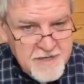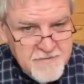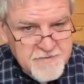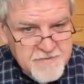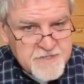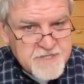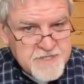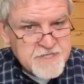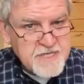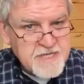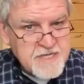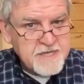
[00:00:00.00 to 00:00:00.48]

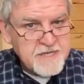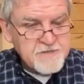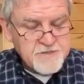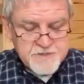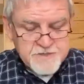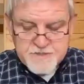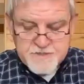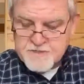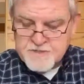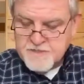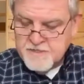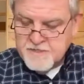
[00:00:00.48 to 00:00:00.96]

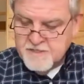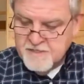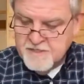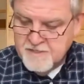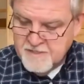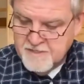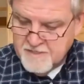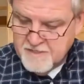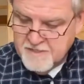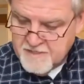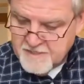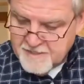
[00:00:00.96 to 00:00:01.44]
sense
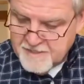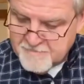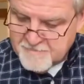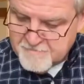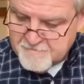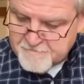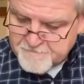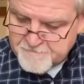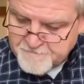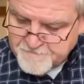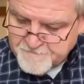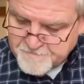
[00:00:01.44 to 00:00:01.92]
um,